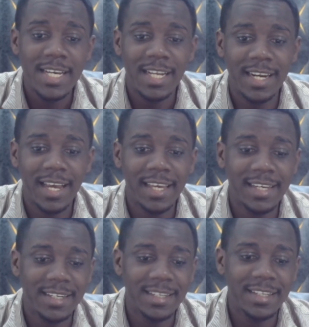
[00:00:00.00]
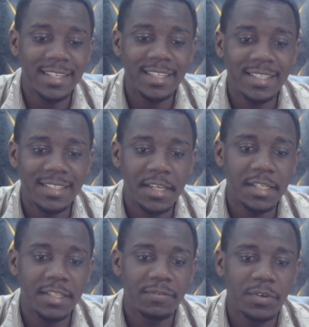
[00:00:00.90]
Like, he said
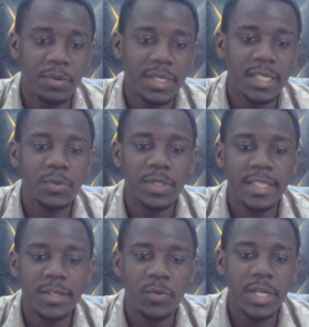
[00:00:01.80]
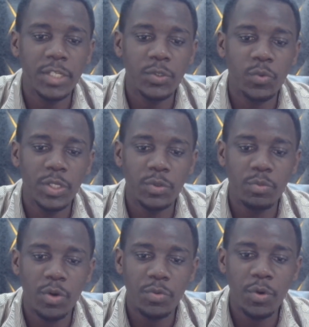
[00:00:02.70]
the following, that we think we need to win
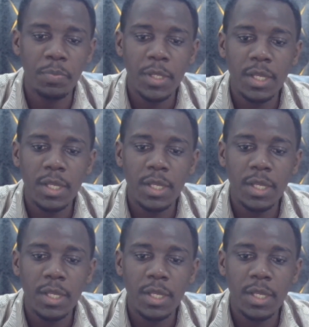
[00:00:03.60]
tomorrow,